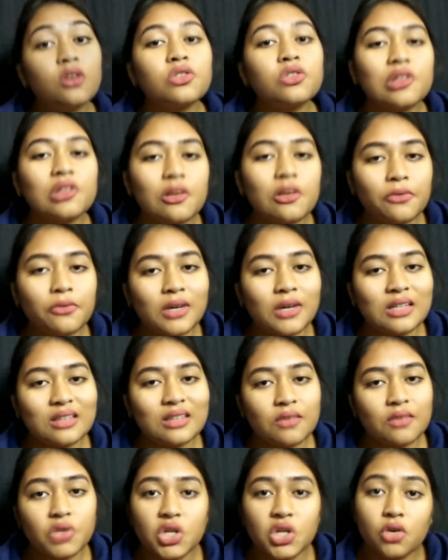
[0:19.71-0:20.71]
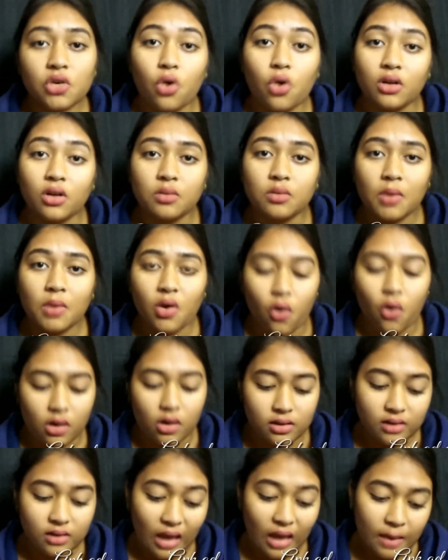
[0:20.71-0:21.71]
So the first thing which I got in my
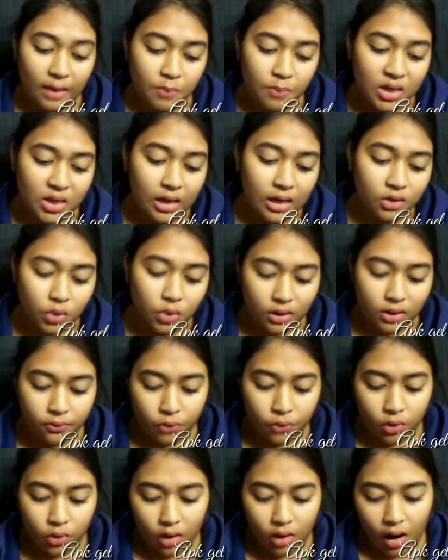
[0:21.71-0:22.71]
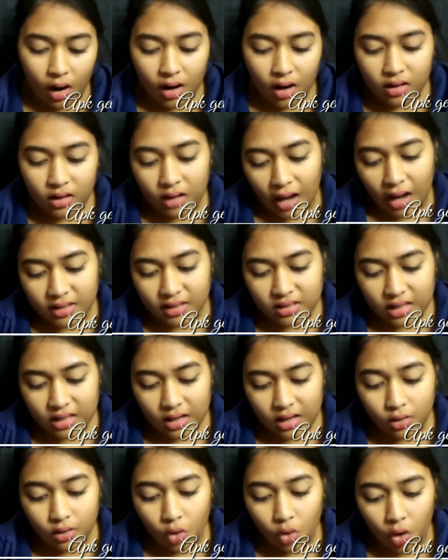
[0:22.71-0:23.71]
haul is the APK 24-hour
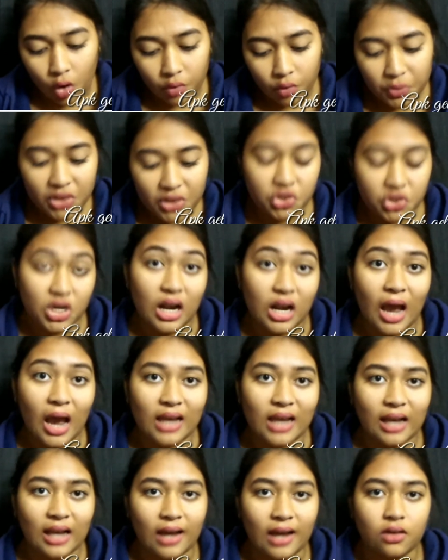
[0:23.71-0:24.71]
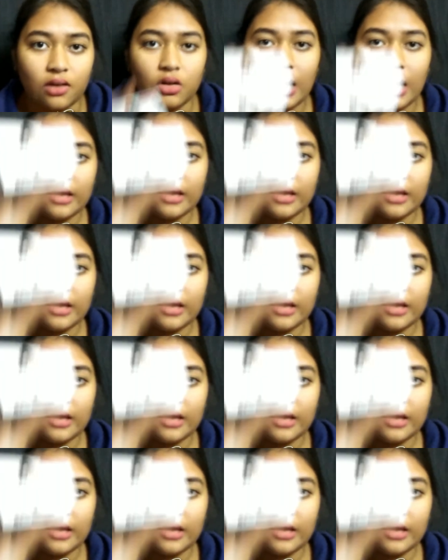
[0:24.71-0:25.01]
lasting long wear gel eyeliner,